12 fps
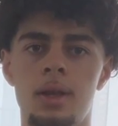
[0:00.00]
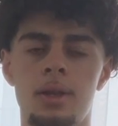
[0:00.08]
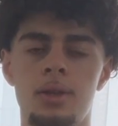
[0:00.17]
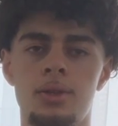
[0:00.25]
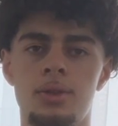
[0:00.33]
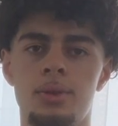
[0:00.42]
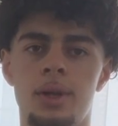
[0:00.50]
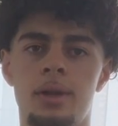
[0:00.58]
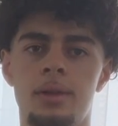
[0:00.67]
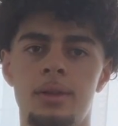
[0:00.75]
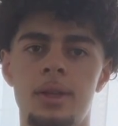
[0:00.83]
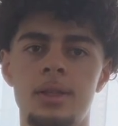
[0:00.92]
So yeah,
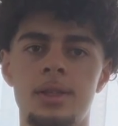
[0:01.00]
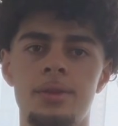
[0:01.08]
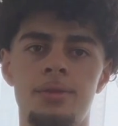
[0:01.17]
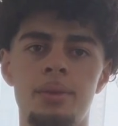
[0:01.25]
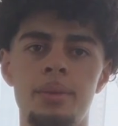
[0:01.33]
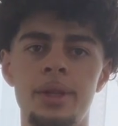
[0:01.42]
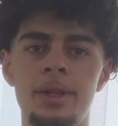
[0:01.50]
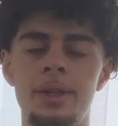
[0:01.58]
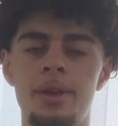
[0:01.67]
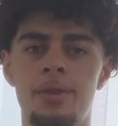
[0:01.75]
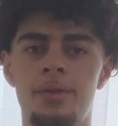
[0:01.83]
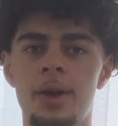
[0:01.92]
that's it from me.
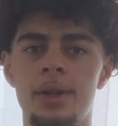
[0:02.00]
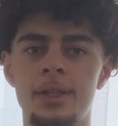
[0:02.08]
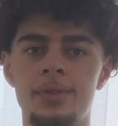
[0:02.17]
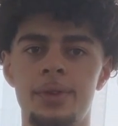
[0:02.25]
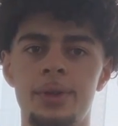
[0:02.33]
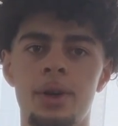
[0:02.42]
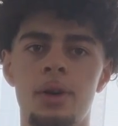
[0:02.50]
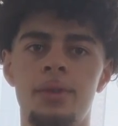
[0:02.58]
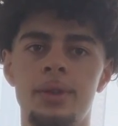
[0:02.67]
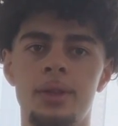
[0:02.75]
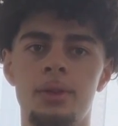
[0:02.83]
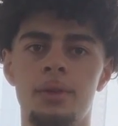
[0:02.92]
If you found this video helpful,
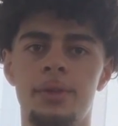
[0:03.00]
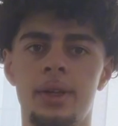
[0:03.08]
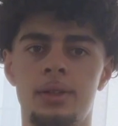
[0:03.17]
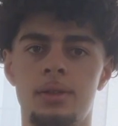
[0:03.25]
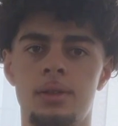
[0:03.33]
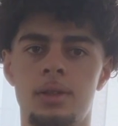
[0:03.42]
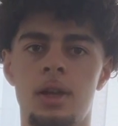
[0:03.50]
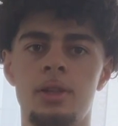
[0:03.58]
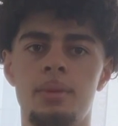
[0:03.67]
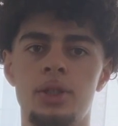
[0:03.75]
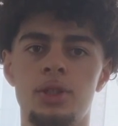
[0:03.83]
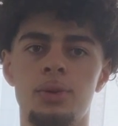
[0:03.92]
then don't forget to subscribe to
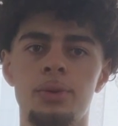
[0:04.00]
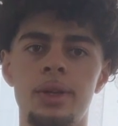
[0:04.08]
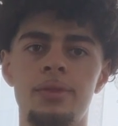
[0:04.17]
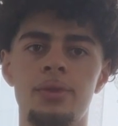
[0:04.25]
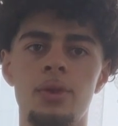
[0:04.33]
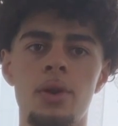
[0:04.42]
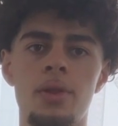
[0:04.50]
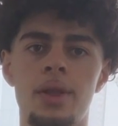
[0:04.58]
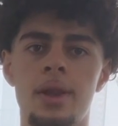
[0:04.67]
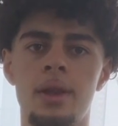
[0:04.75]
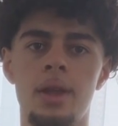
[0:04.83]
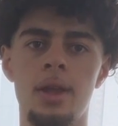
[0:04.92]
my channel. If not,
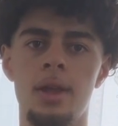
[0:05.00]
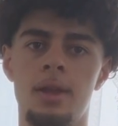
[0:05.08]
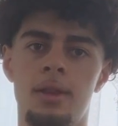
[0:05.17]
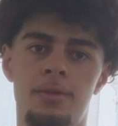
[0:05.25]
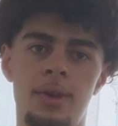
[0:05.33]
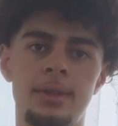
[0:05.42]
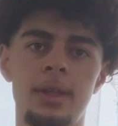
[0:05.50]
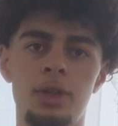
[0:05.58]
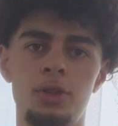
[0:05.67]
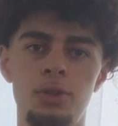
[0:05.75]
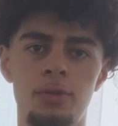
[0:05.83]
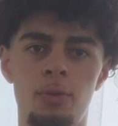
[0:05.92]
then the fact that
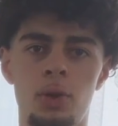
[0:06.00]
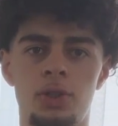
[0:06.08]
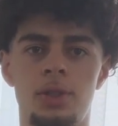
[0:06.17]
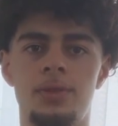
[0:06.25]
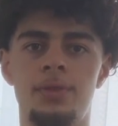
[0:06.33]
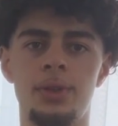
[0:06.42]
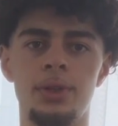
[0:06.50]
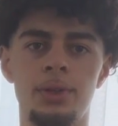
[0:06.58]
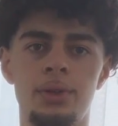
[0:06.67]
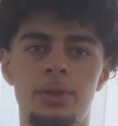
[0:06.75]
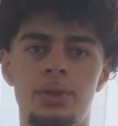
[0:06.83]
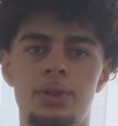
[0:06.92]
you've watched this video
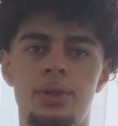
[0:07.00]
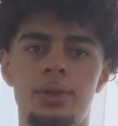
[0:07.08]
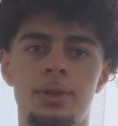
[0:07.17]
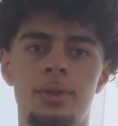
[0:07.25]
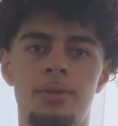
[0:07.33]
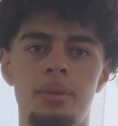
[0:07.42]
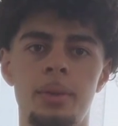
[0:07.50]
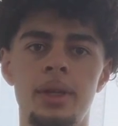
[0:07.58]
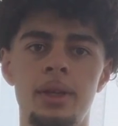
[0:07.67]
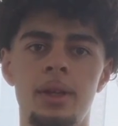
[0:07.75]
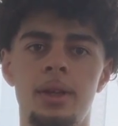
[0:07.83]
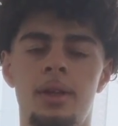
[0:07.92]
is good enough for me.